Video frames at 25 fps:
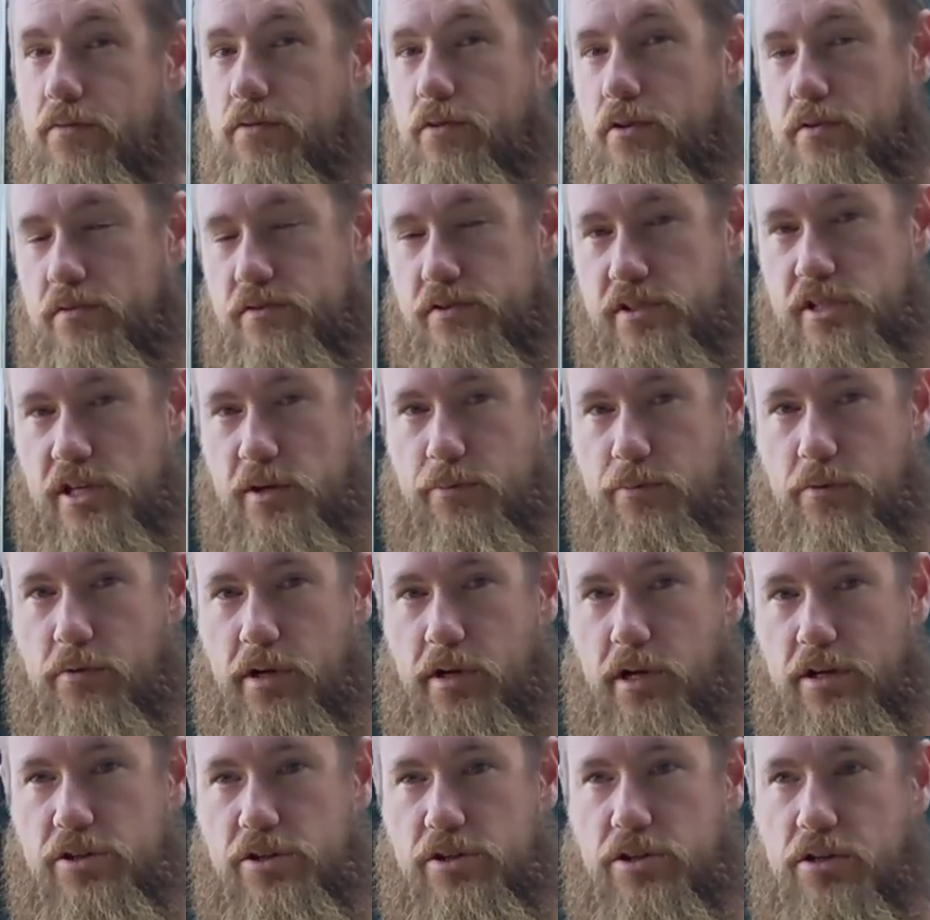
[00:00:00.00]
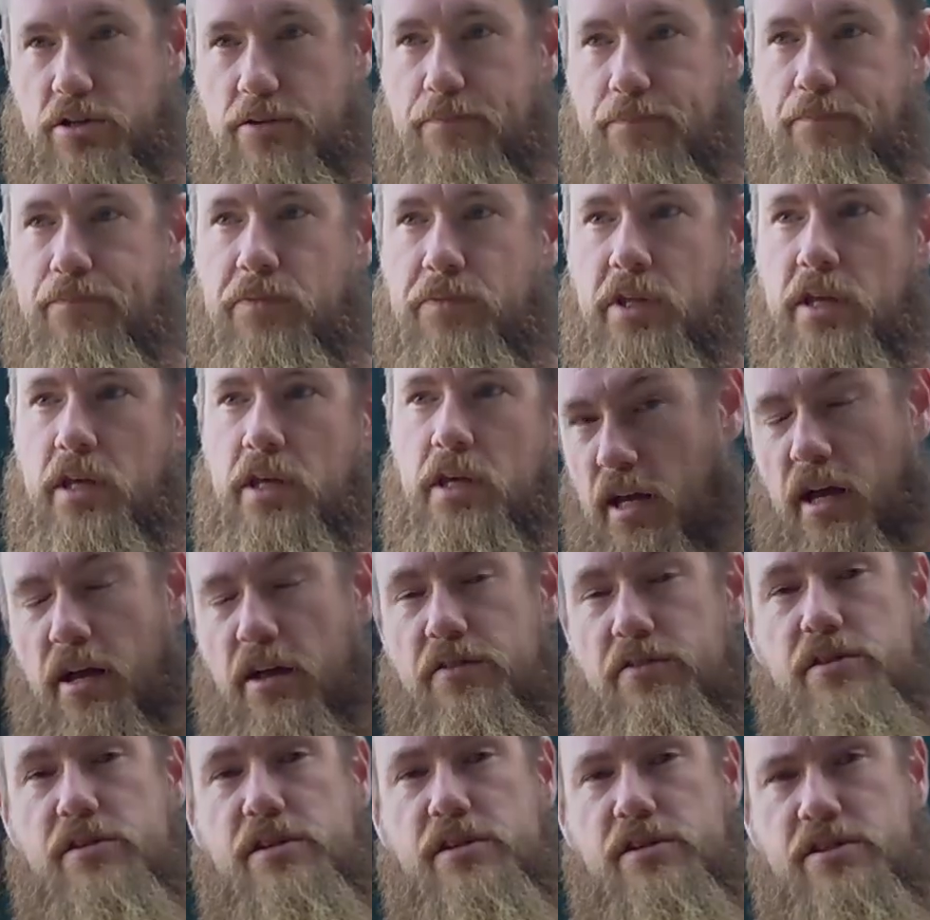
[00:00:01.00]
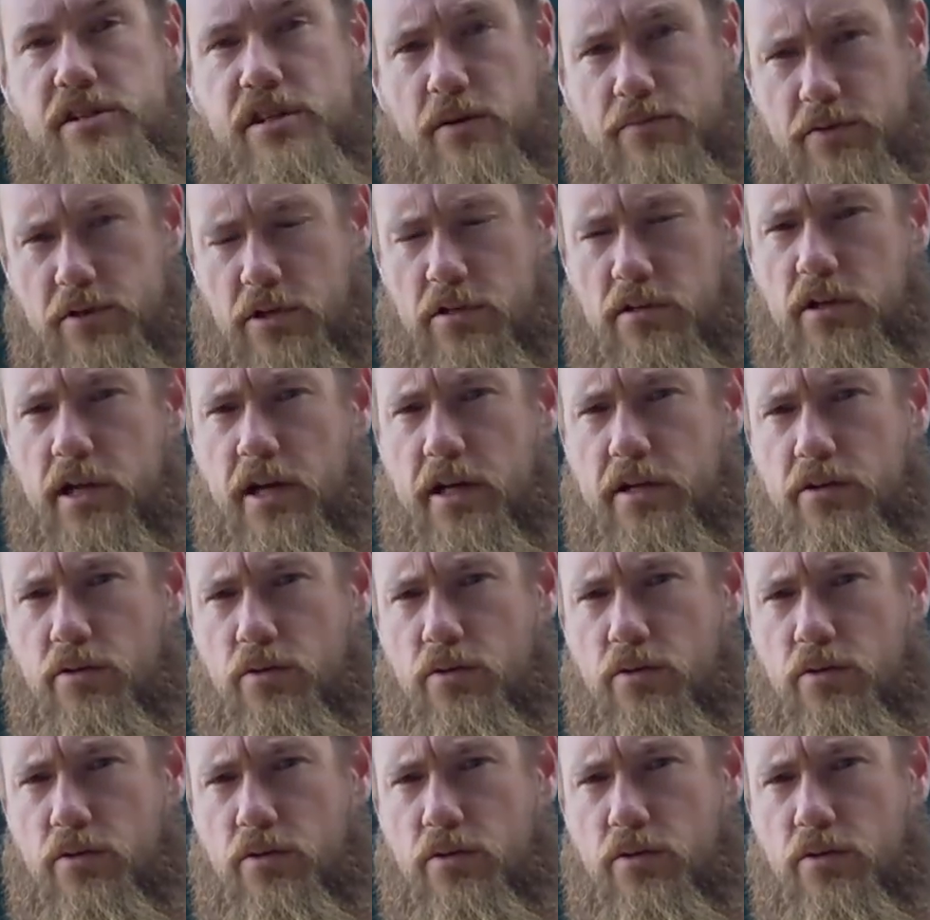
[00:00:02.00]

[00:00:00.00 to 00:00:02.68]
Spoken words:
foot of separation. And the septic line